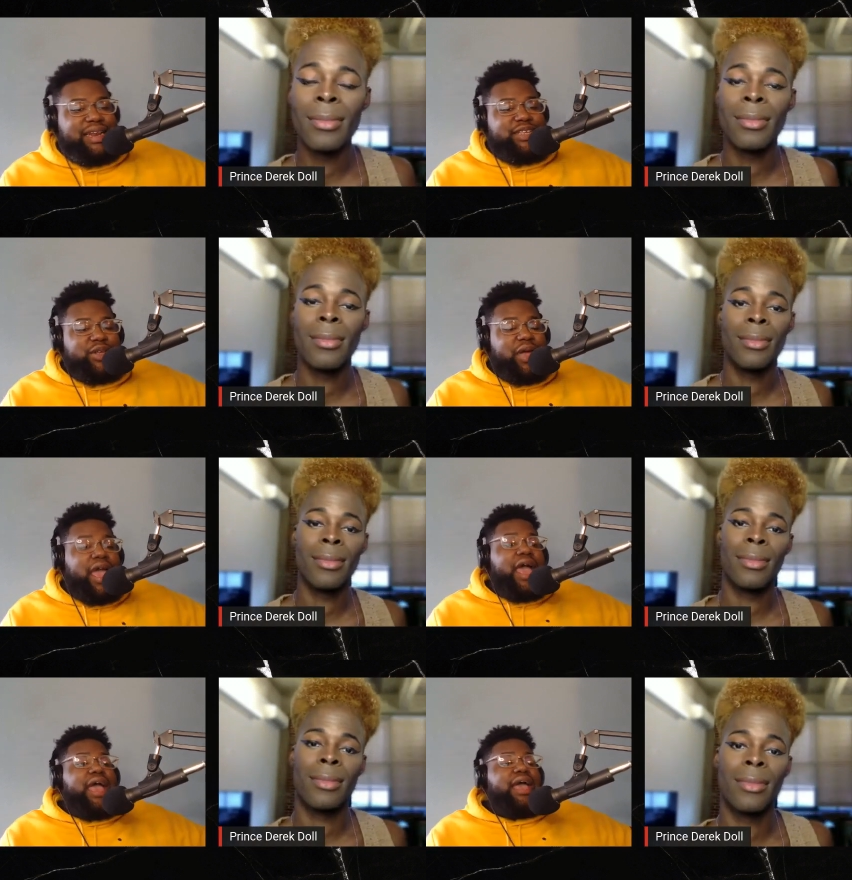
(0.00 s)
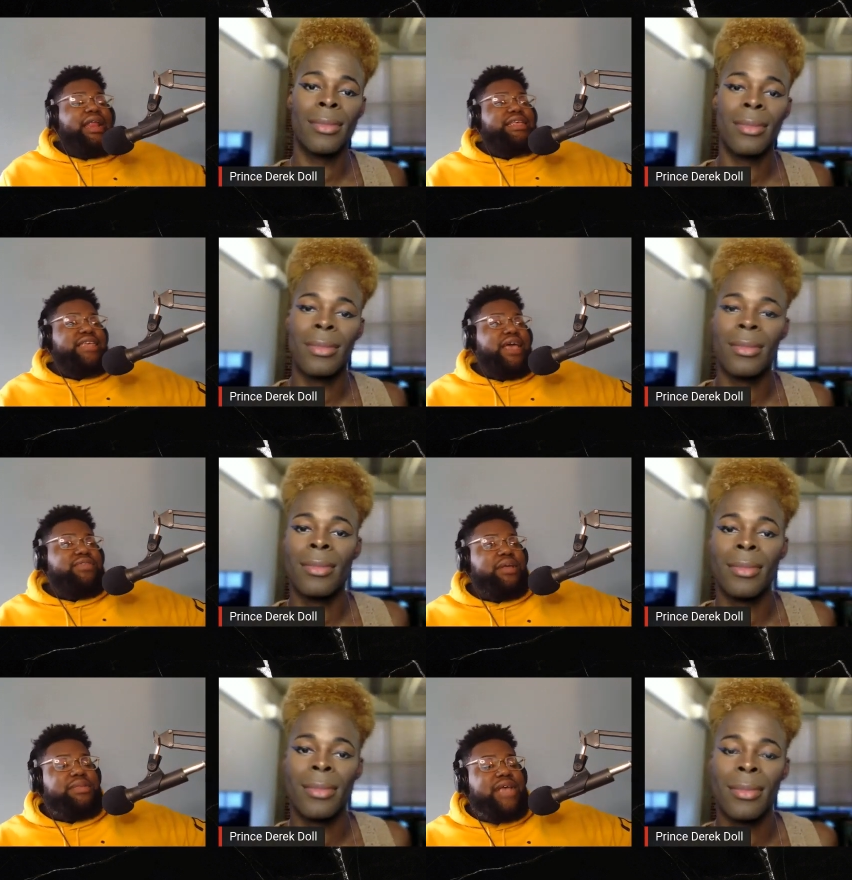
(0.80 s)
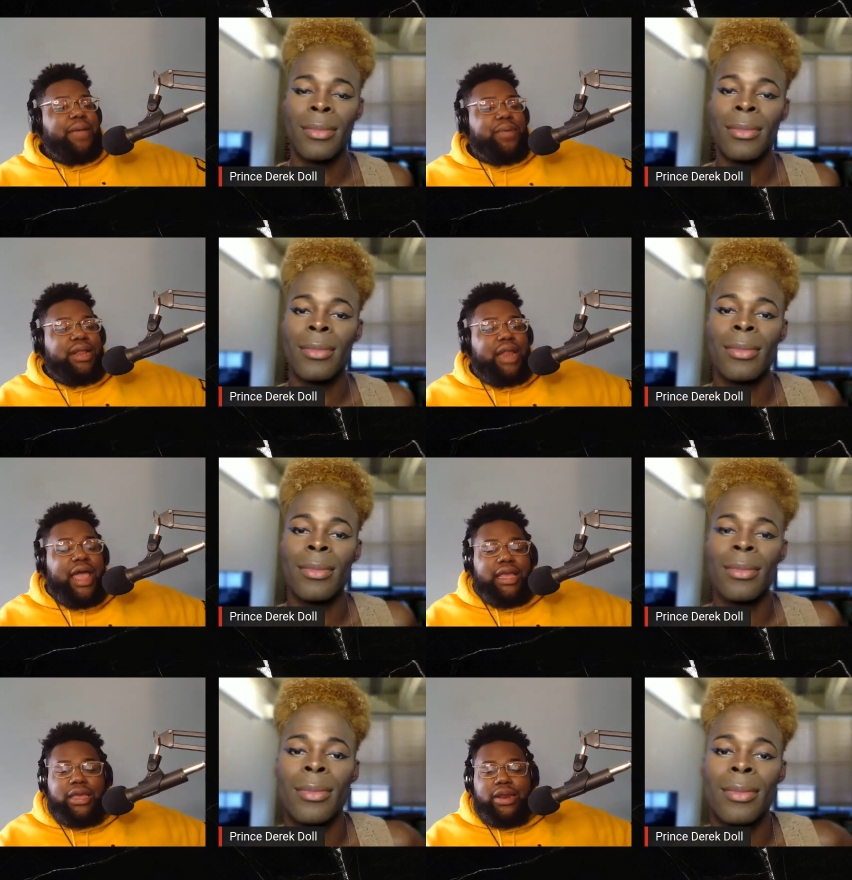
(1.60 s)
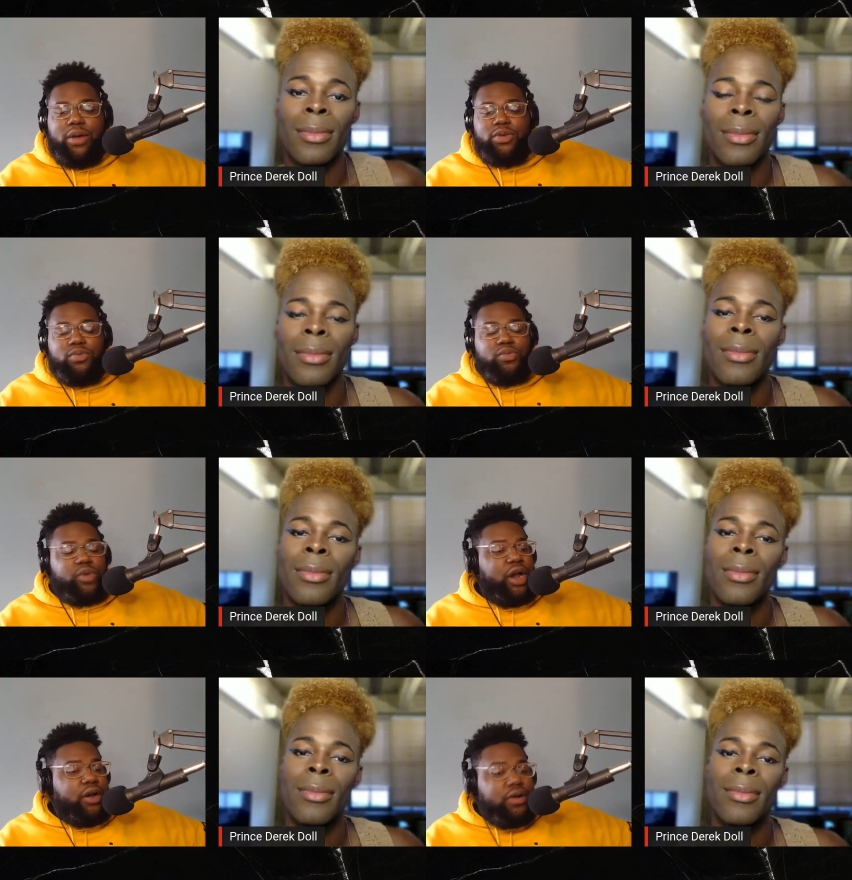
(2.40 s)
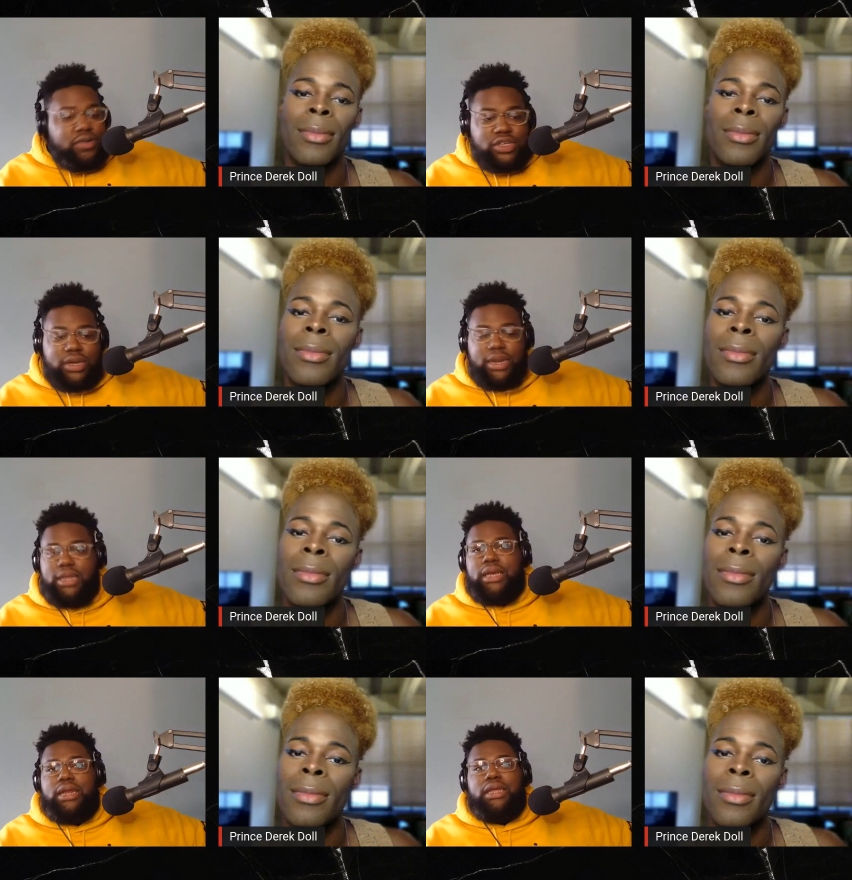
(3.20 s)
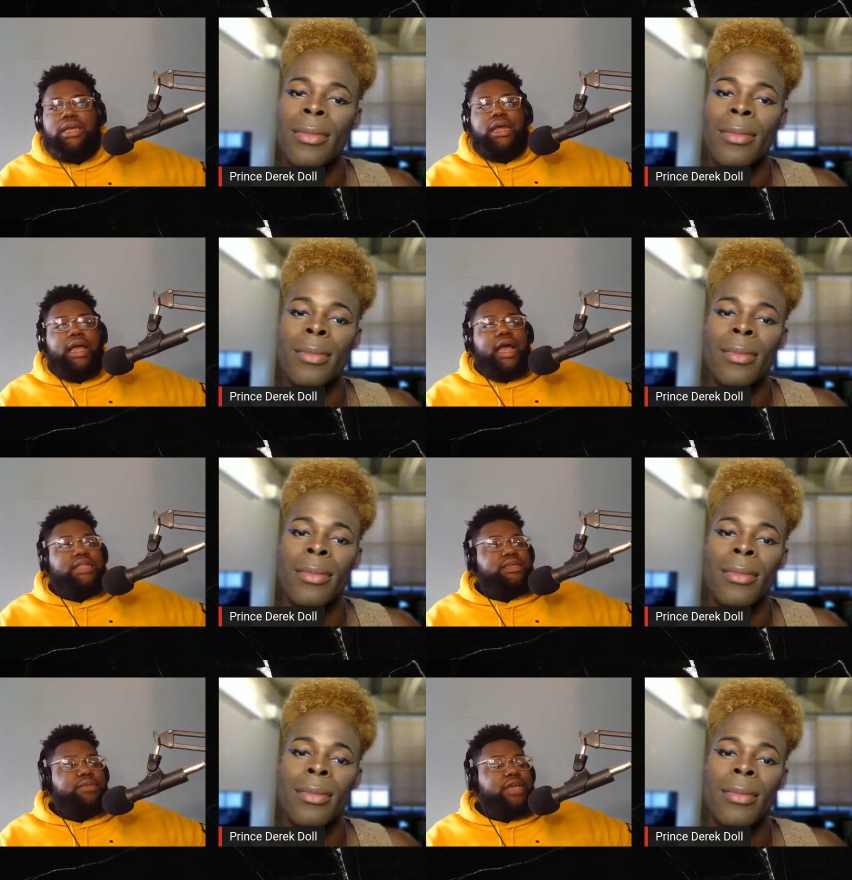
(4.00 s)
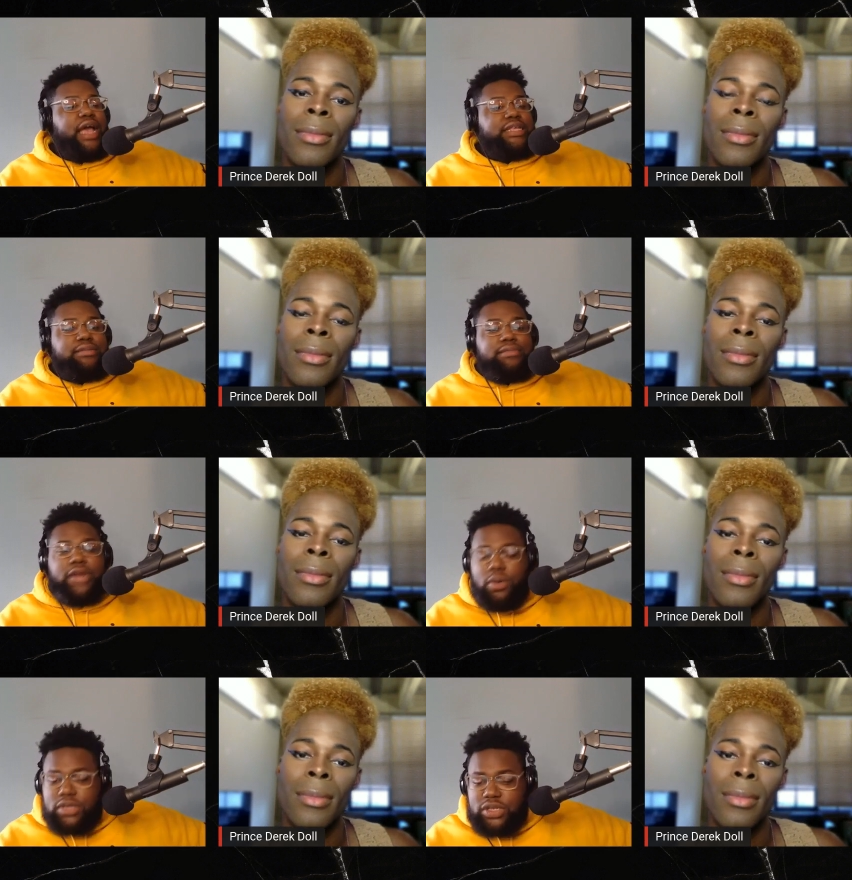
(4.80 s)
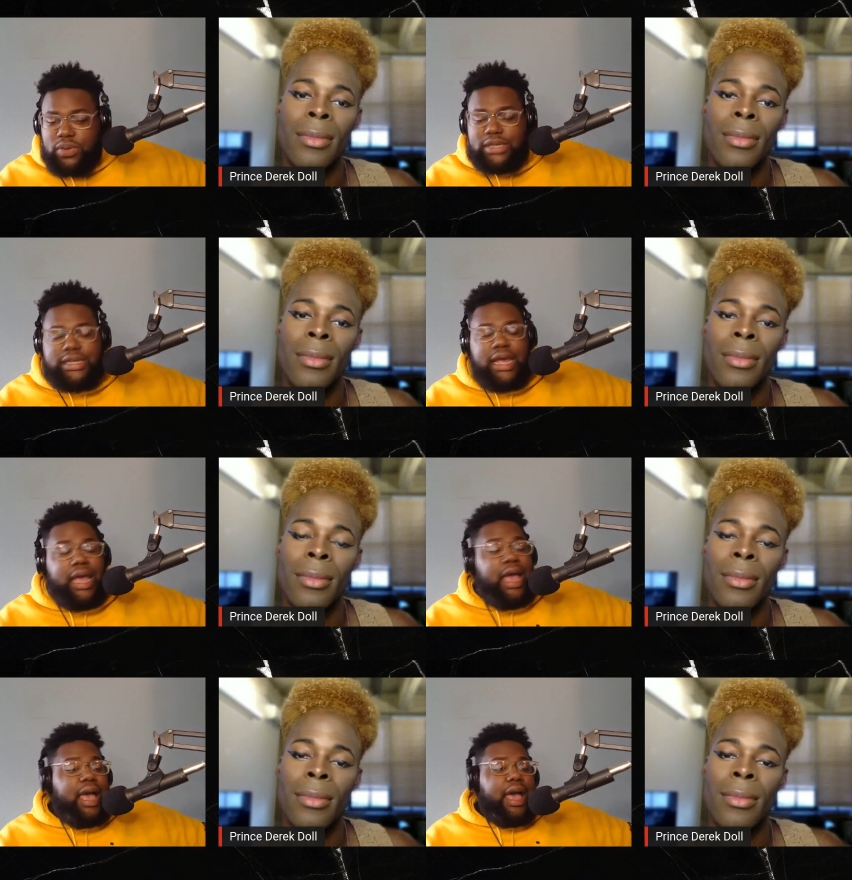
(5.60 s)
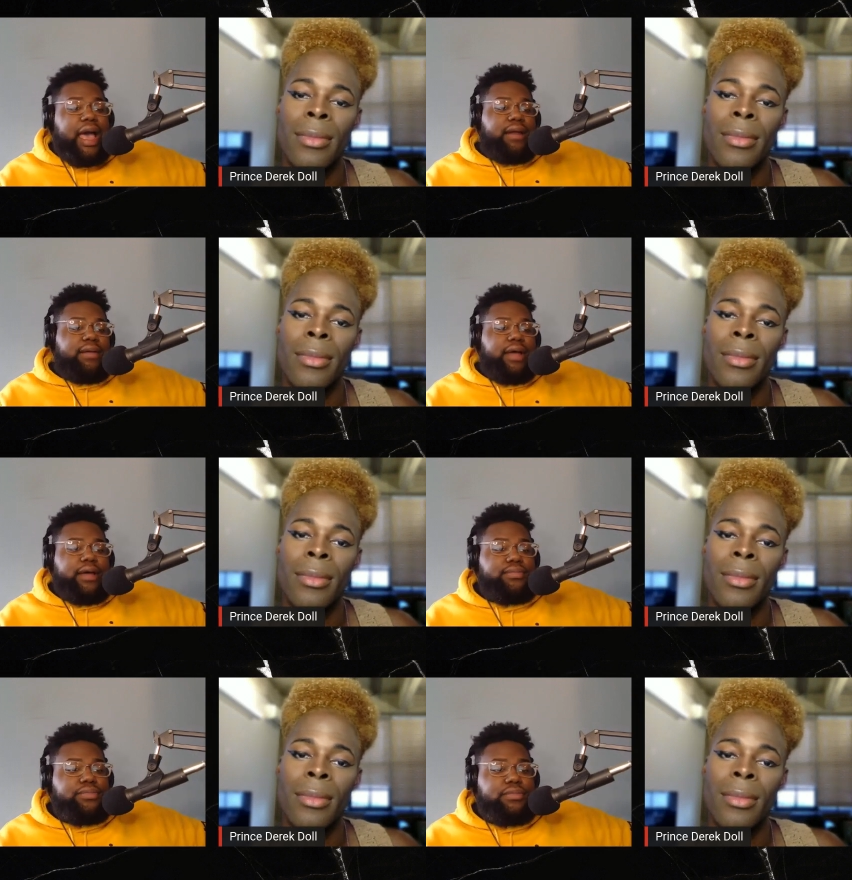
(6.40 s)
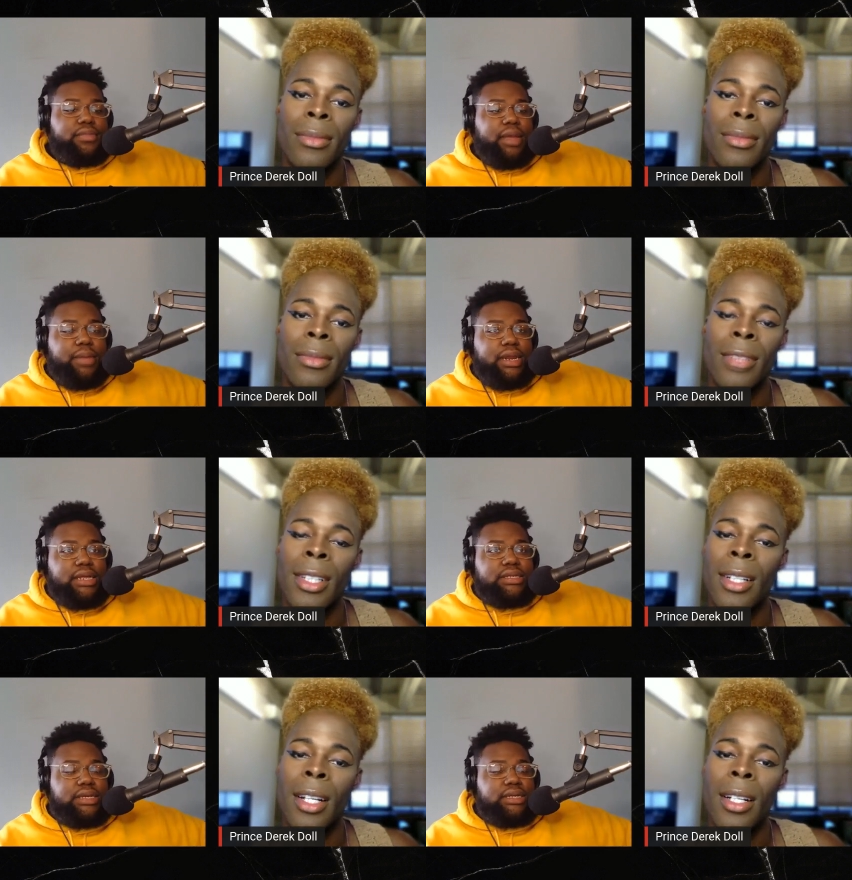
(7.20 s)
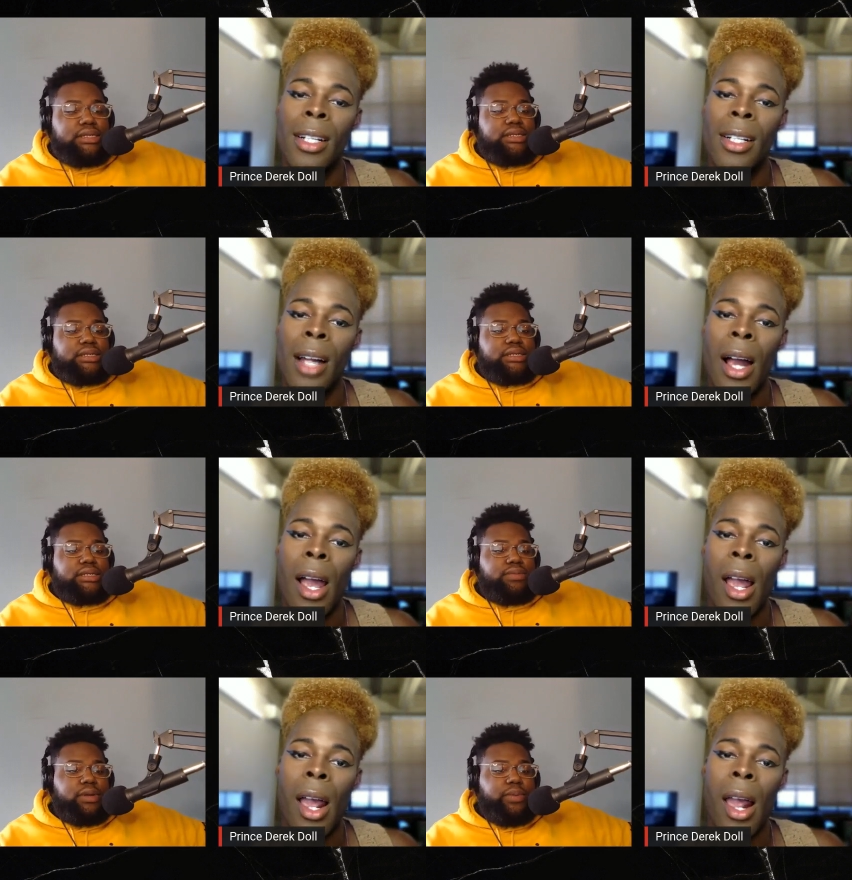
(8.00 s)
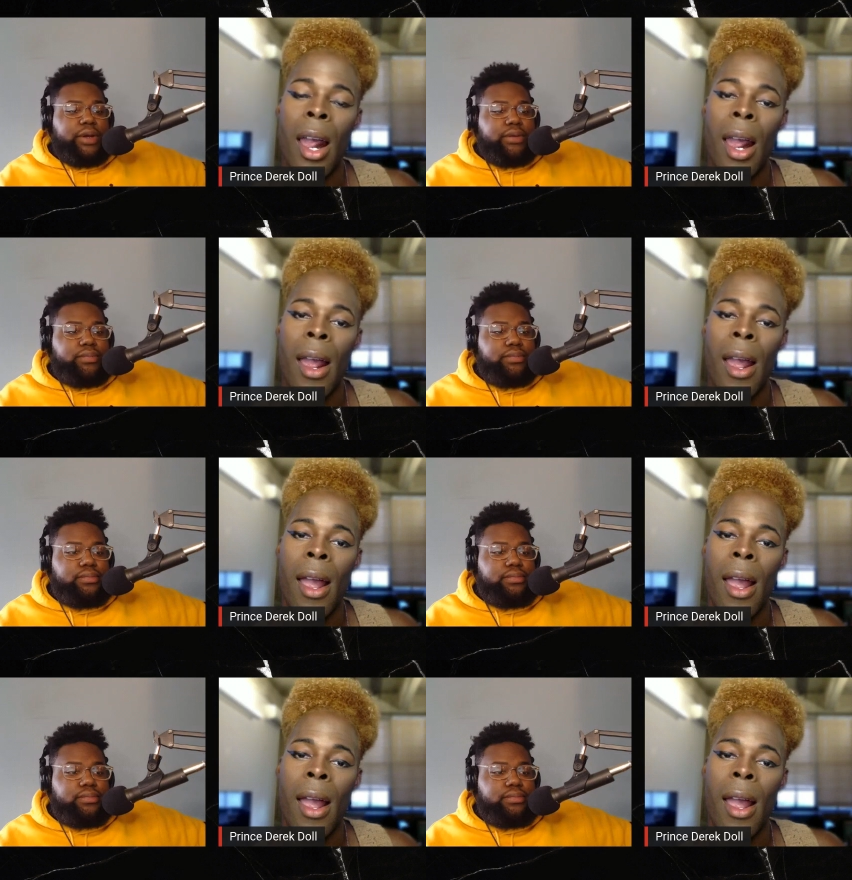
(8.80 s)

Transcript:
Speaker 1: least at least have some type of like, you know, you rehearse, you done, you done, you done got some, you got some notes on the side. I don't know. I mean, it's it's it's really weird.